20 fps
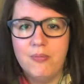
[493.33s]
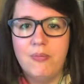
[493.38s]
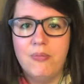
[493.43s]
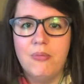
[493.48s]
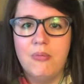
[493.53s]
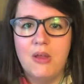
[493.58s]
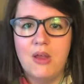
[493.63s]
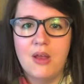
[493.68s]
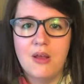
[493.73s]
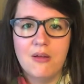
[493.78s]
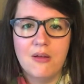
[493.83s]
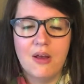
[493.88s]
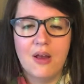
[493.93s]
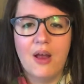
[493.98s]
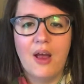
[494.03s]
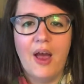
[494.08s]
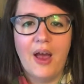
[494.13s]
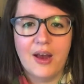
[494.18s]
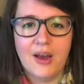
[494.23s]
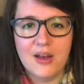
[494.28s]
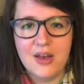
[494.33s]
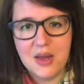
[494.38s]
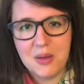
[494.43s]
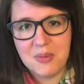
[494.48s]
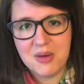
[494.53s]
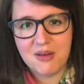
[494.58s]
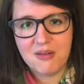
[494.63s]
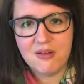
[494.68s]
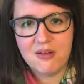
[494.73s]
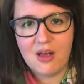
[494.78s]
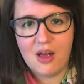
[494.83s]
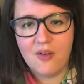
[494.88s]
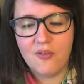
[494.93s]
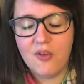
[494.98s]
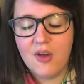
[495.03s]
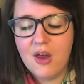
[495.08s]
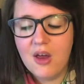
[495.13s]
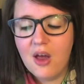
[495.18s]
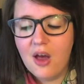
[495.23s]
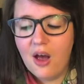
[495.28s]
academic stuff.
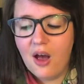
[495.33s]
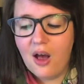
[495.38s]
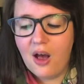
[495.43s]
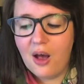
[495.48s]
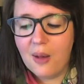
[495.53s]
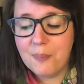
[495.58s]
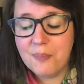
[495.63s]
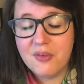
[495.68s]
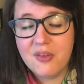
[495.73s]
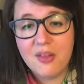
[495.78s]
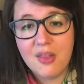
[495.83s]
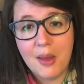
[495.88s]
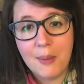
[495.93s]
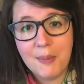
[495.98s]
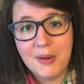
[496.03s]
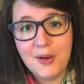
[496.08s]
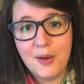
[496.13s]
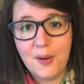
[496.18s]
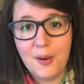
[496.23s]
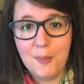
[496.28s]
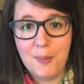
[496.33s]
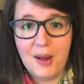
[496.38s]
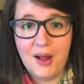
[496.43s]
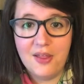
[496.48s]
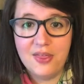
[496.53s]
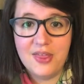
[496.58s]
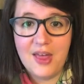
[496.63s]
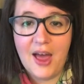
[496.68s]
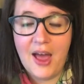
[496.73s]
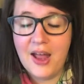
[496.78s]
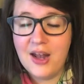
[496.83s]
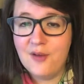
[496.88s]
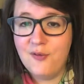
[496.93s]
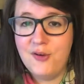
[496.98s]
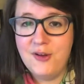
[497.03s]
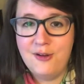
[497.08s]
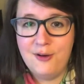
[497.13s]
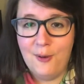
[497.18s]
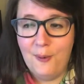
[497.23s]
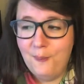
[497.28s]
So let me know about that, and if
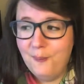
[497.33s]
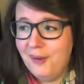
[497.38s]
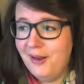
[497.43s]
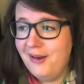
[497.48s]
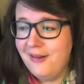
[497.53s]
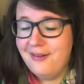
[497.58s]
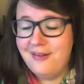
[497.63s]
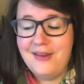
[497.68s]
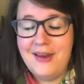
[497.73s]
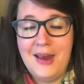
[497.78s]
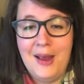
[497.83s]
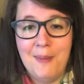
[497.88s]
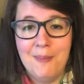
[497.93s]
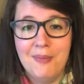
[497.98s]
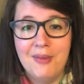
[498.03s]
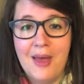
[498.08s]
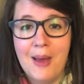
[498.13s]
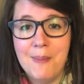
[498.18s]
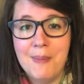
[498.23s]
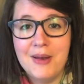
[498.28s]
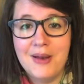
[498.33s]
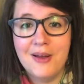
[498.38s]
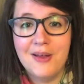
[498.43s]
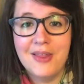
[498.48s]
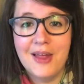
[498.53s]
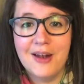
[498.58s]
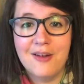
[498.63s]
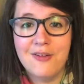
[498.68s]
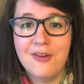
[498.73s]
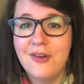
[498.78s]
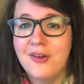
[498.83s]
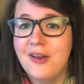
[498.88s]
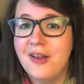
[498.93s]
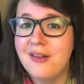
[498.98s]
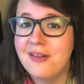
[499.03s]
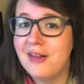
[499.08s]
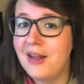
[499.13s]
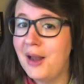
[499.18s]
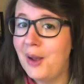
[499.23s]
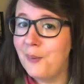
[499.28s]
you don't want to see them, let me know that too,
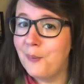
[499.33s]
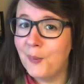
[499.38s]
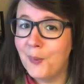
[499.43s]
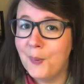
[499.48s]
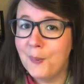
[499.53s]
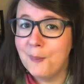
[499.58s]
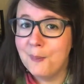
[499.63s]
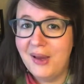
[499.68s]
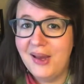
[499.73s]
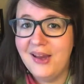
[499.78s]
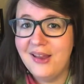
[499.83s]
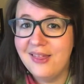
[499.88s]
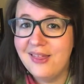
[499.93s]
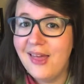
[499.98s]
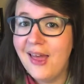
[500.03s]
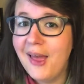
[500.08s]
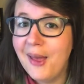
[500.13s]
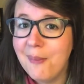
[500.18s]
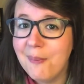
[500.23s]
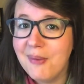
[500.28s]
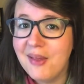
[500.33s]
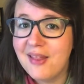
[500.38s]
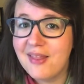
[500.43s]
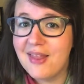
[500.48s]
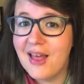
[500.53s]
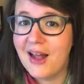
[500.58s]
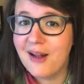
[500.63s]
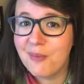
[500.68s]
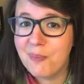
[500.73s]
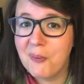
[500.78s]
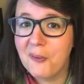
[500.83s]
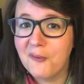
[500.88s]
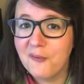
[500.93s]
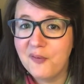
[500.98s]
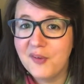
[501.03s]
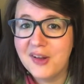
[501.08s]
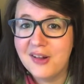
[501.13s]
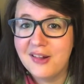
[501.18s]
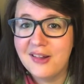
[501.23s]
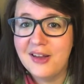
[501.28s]
because then I won't make them, and that's
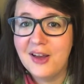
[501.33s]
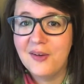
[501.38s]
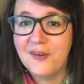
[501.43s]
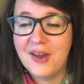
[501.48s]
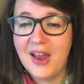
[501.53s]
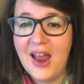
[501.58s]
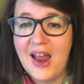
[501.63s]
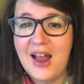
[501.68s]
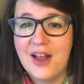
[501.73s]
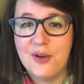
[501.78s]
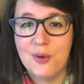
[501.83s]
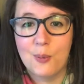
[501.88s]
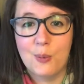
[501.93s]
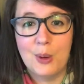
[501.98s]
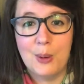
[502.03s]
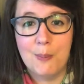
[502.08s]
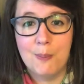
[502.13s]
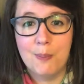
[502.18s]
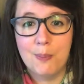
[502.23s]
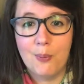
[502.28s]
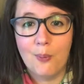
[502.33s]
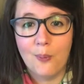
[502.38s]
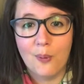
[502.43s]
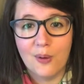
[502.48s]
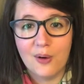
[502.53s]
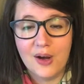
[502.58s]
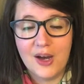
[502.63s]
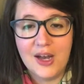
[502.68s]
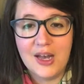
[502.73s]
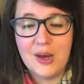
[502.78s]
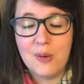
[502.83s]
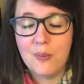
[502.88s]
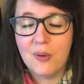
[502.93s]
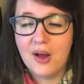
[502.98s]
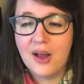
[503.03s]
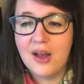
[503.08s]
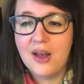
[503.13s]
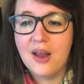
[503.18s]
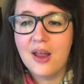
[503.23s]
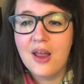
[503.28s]
perfectly okay. I don't want to bore
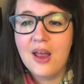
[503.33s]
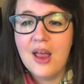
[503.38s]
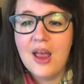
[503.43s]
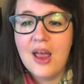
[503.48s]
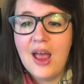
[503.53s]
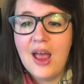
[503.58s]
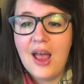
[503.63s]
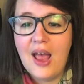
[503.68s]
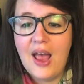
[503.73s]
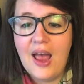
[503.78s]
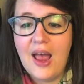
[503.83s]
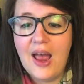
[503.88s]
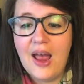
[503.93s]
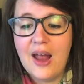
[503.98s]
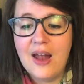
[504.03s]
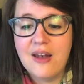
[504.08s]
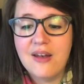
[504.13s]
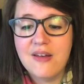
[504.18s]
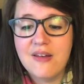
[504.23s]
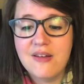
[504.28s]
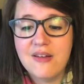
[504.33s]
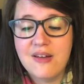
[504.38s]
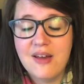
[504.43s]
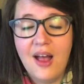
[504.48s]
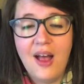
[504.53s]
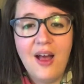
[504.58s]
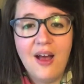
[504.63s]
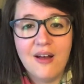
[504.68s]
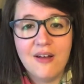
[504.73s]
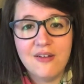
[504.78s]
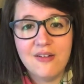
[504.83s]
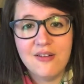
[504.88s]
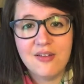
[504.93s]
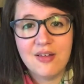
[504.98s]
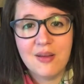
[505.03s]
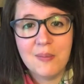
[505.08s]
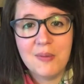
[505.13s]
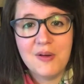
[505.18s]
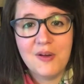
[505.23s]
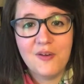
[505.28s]
anyone. And yeah, just
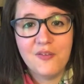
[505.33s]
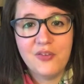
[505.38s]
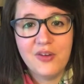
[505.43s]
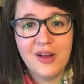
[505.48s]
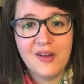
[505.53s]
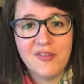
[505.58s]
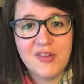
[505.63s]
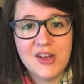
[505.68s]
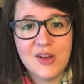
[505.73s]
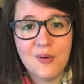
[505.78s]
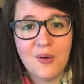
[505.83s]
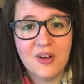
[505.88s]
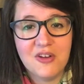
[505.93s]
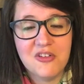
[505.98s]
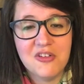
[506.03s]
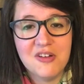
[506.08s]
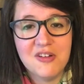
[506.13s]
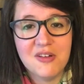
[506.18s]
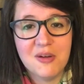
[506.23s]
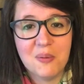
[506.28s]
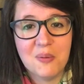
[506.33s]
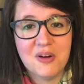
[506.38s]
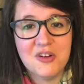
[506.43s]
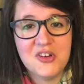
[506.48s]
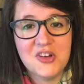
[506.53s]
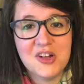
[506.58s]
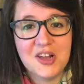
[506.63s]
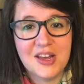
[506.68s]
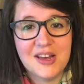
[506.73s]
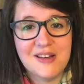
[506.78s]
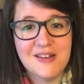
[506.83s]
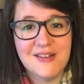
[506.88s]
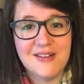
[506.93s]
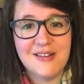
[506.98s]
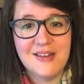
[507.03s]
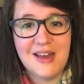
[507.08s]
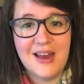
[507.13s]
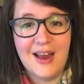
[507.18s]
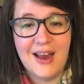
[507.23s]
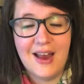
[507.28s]
let me know if you have any questions or what you'd like to
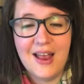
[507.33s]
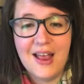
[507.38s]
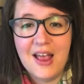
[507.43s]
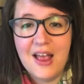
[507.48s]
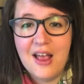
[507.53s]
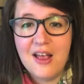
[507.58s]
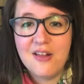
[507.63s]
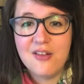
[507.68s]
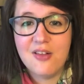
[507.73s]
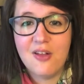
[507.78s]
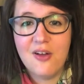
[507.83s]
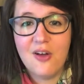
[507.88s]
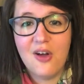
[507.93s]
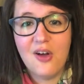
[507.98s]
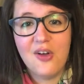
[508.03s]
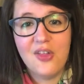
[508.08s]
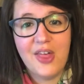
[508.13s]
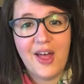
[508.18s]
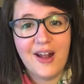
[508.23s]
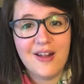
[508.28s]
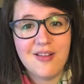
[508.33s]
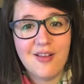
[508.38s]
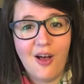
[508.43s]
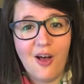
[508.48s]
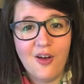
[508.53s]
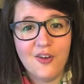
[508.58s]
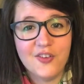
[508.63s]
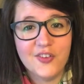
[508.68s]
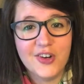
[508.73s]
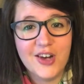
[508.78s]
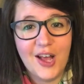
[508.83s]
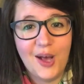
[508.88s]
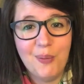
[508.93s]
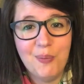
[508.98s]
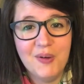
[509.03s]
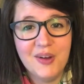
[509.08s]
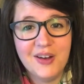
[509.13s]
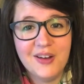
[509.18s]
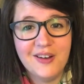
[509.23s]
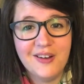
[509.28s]
see. So that's all for now,
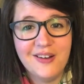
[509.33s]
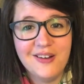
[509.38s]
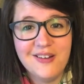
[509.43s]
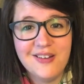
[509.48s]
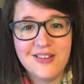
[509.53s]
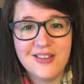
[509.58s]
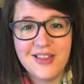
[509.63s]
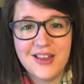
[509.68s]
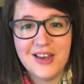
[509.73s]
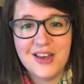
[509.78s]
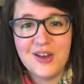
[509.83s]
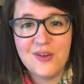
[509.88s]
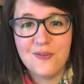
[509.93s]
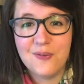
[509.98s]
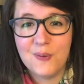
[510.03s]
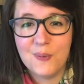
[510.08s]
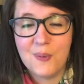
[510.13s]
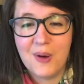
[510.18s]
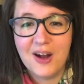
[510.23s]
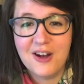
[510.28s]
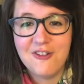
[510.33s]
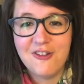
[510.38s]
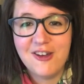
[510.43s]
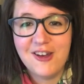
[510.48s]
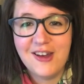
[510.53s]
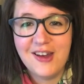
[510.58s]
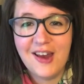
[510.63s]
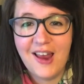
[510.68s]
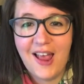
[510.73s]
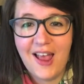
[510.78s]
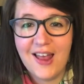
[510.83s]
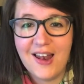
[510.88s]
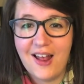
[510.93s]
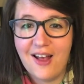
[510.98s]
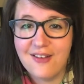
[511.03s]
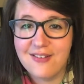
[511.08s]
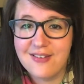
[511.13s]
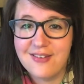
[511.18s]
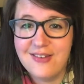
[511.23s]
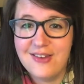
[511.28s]
book nerds. Thank you for watching, and
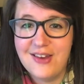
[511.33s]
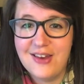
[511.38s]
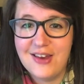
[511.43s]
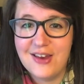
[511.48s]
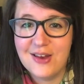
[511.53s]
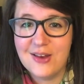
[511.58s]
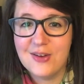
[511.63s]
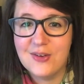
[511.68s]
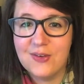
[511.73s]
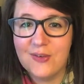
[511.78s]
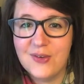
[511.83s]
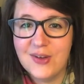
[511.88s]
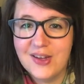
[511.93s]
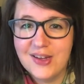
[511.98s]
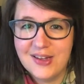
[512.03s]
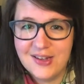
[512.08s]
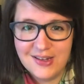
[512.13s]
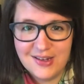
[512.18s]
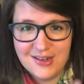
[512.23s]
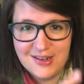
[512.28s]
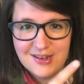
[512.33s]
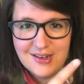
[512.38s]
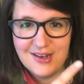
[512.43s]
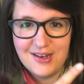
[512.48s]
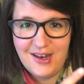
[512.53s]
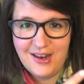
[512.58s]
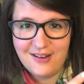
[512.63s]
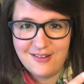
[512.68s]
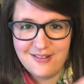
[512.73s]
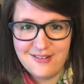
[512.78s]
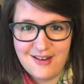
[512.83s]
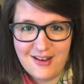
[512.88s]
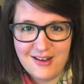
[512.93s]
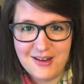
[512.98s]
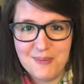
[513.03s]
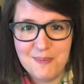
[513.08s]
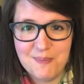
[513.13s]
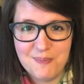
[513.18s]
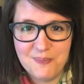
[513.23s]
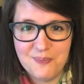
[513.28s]
I'll see you next
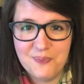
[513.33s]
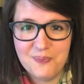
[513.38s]
time.